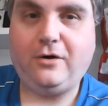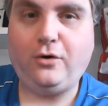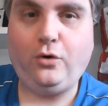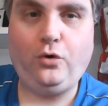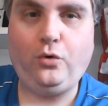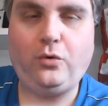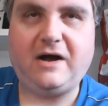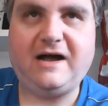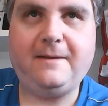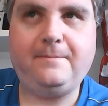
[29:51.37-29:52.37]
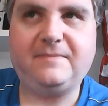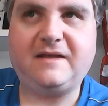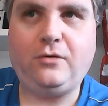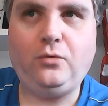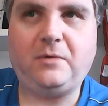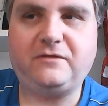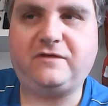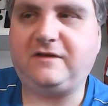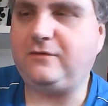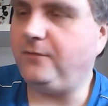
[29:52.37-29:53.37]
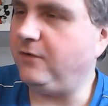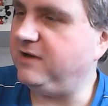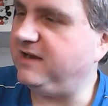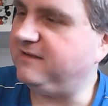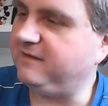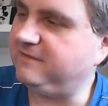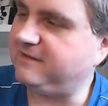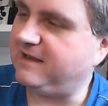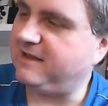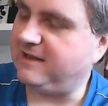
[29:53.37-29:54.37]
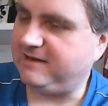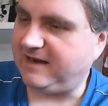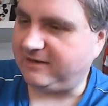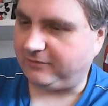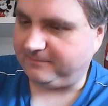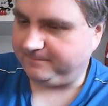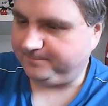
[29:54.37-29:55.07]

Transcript: all monsters. Although it does say, hang on,